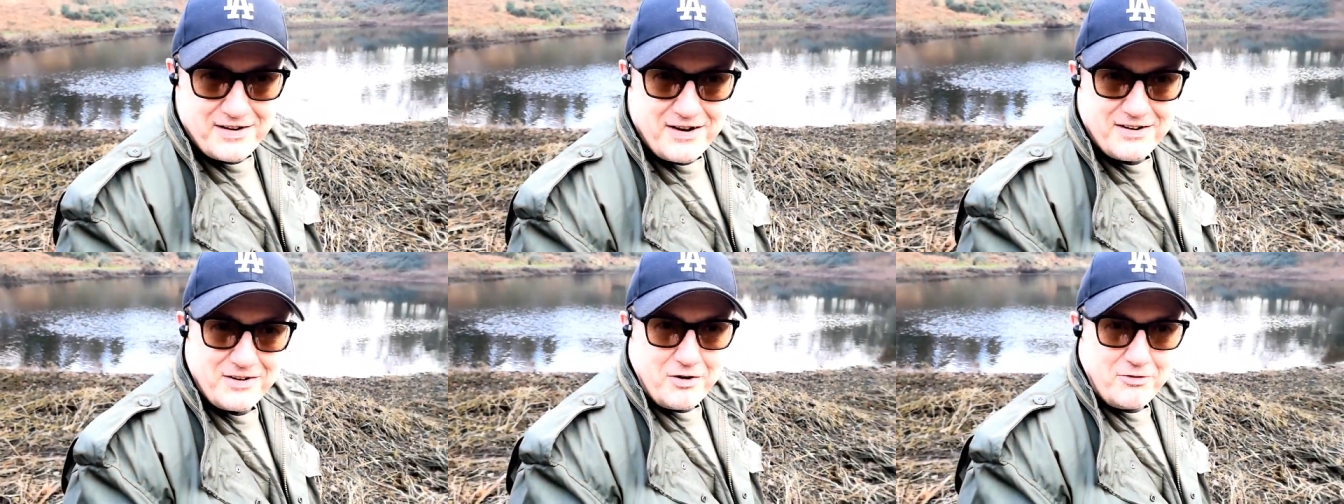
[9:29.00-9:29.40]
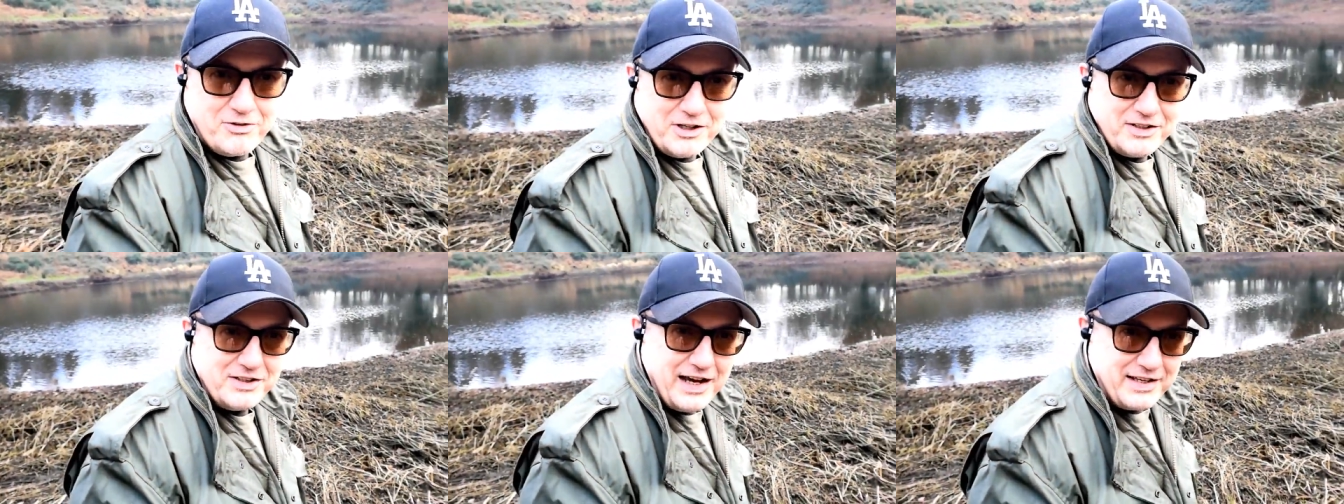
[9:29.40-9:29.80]
going off
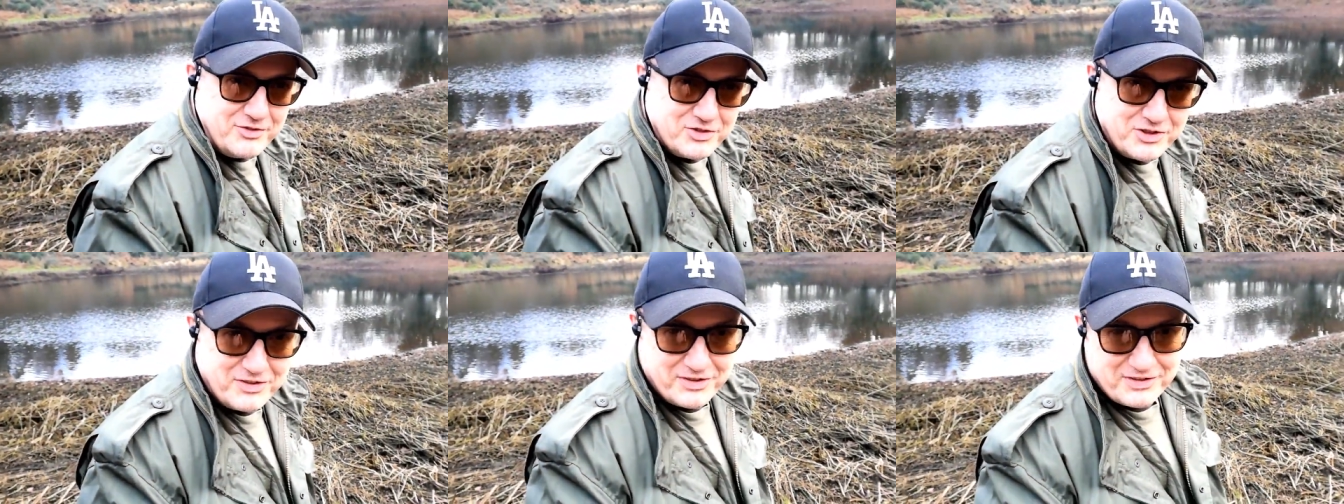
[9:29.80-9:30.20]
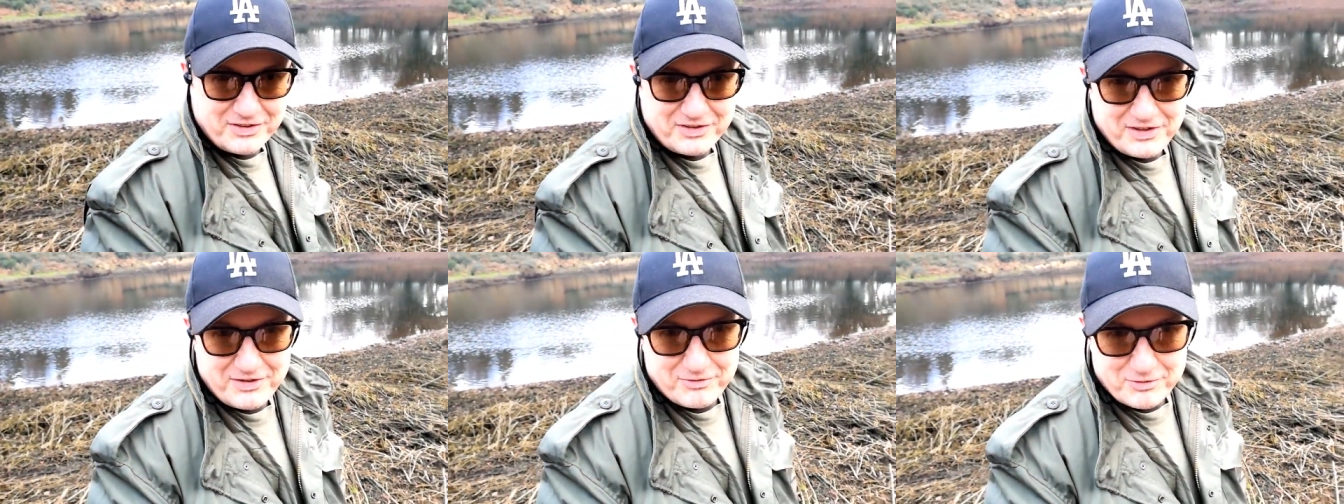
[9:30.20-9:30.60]
at a tangent at
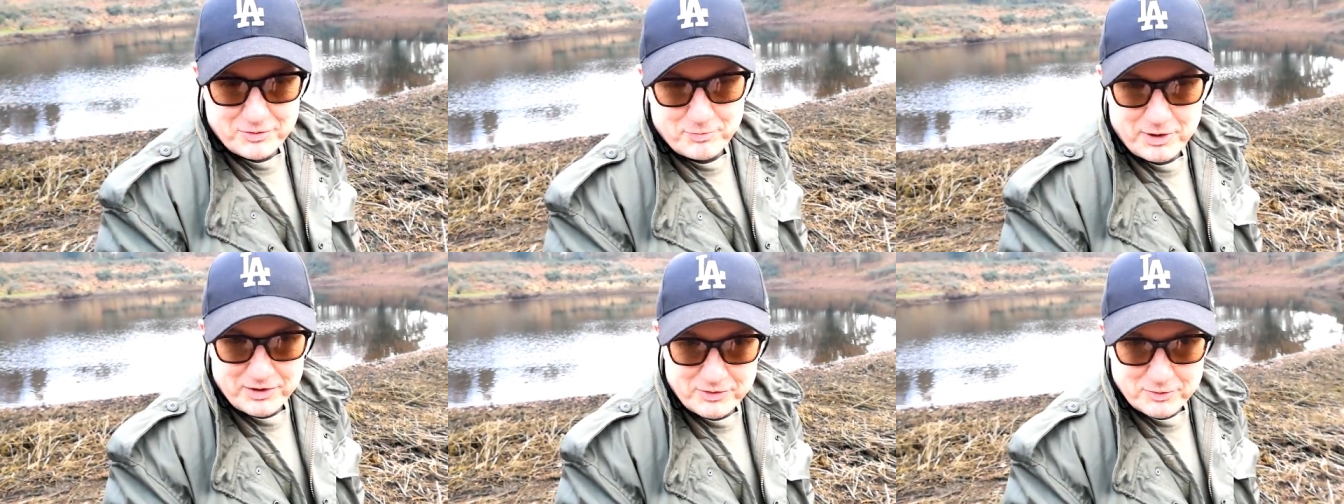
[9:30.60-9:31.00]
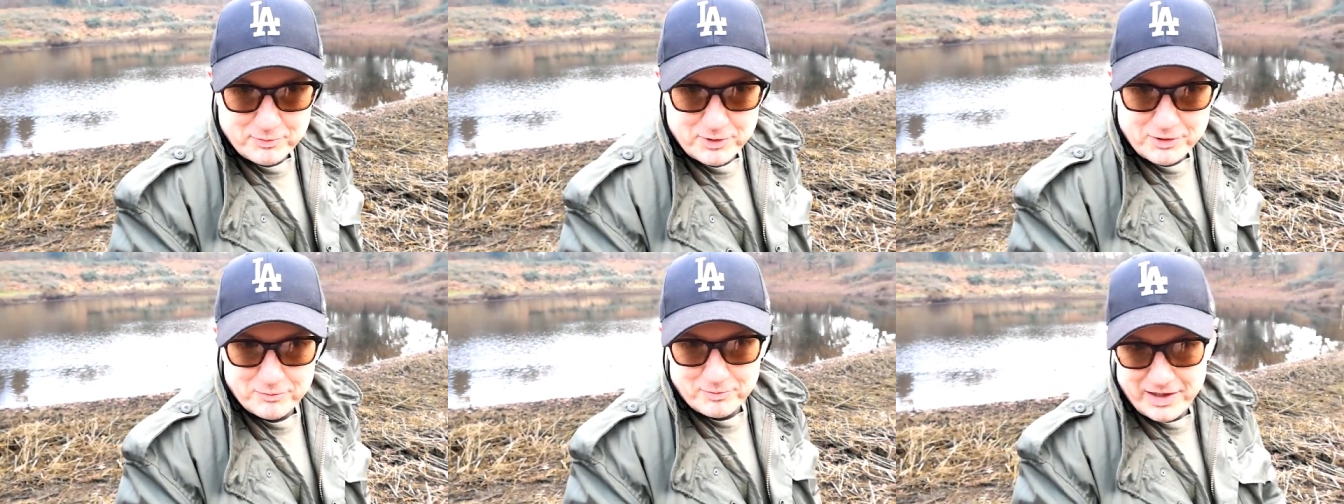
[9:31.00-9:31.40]
the Devil's Punchbowl.